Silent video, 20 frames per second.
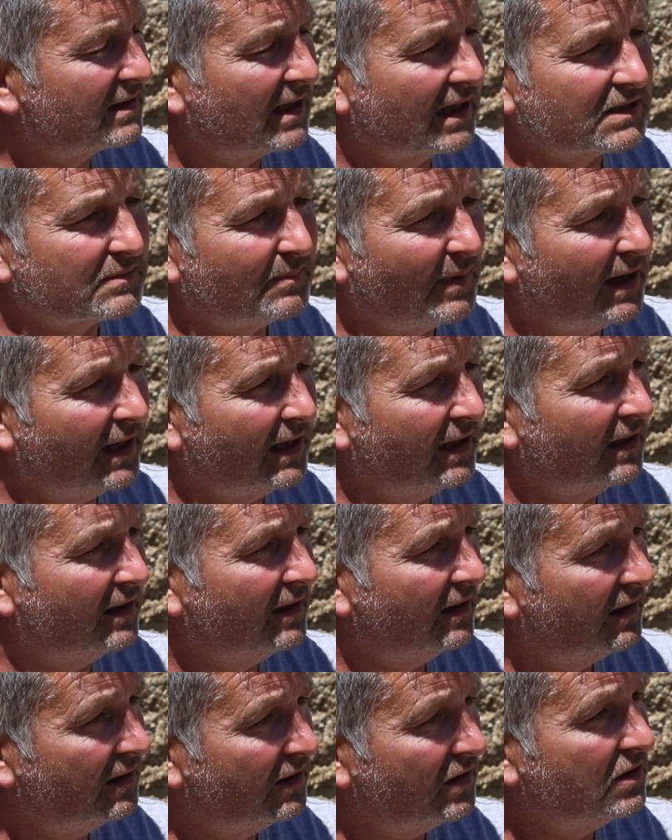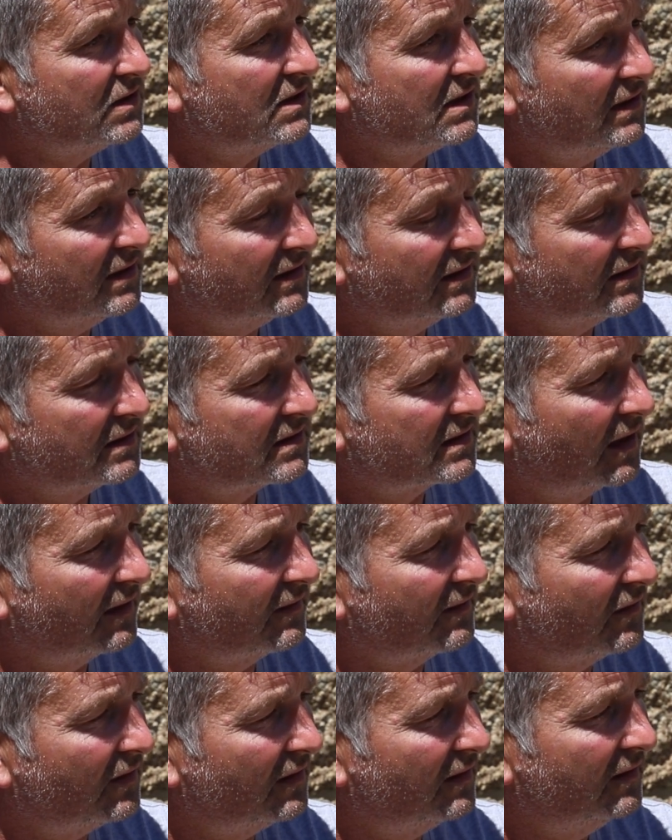Tasmania, New Zealand,
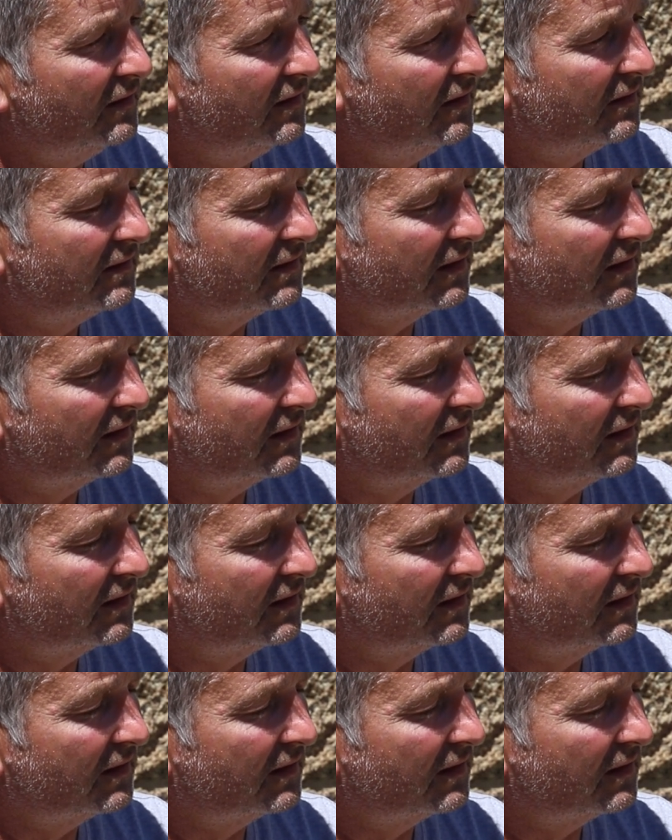South Island,